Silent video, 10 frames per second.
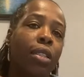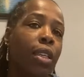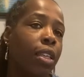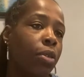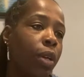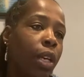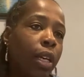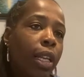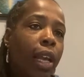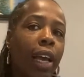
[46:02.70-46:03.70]
Israel
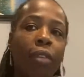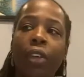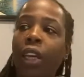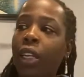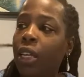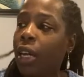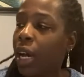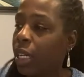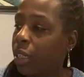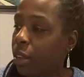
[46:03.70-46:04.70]
and have any
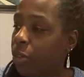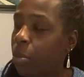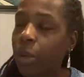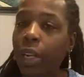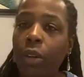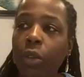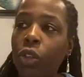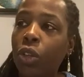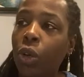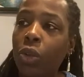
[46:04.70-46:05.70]
kind of,
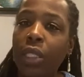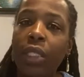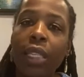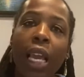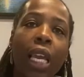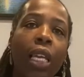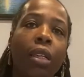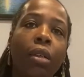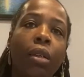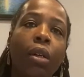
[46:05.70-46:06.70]
stain
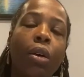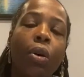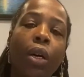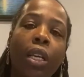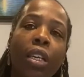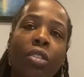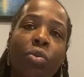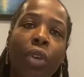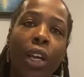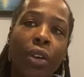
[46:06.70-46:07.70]
on his
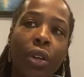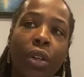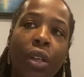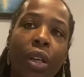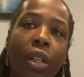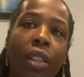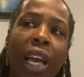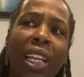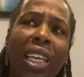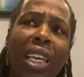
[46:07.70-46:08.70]
record
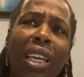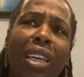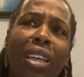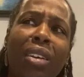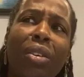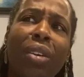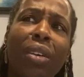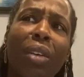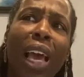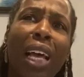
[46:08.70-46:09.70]
that he
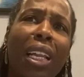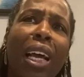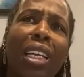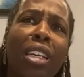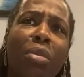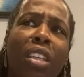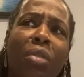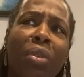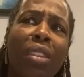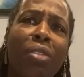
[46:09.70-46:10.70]
allied himself
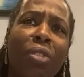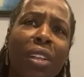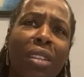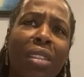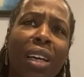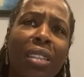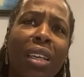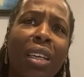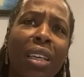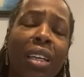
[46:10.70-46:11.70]
with the Philistines
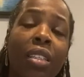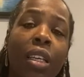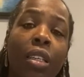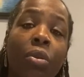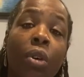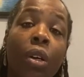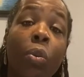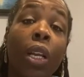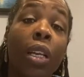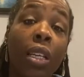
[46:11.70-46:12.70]
against Israel
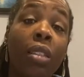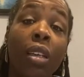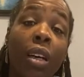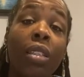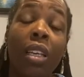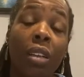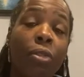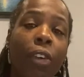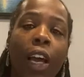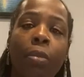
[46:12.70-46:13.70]
when he does in
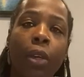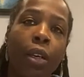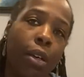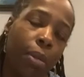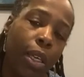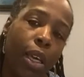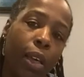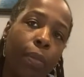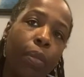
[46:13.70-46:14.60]
fact become king,